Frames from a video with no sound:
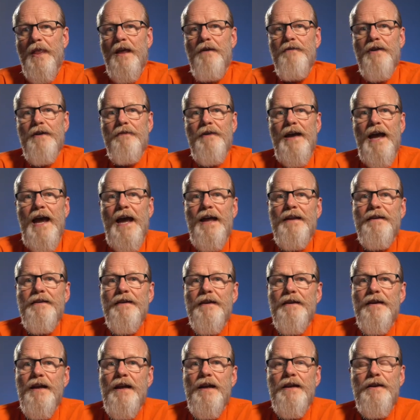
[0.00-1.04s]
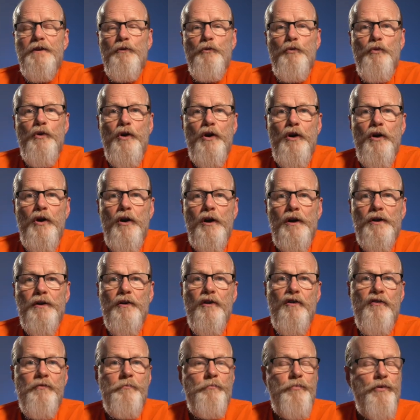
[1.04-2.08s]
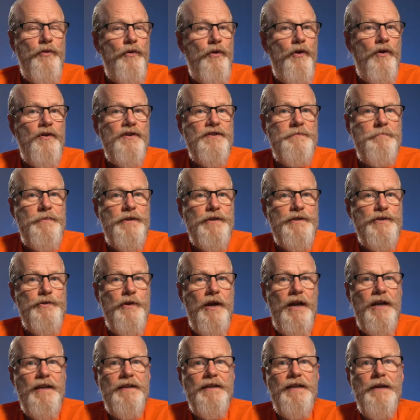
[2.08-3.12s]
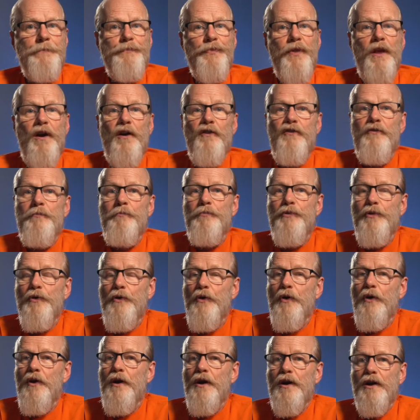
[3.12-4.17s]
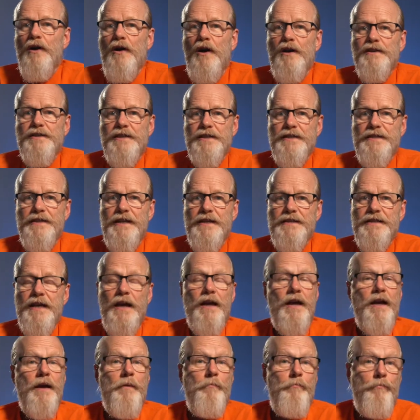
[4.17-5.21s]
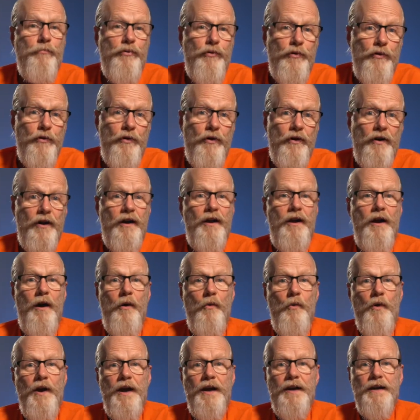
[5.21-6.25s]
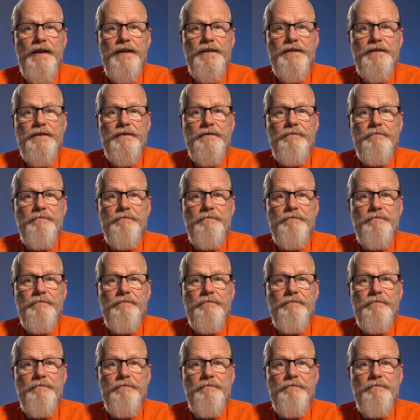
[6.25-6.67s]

We have entered the world of pure spirituality, of pure consciousness, pure awareness.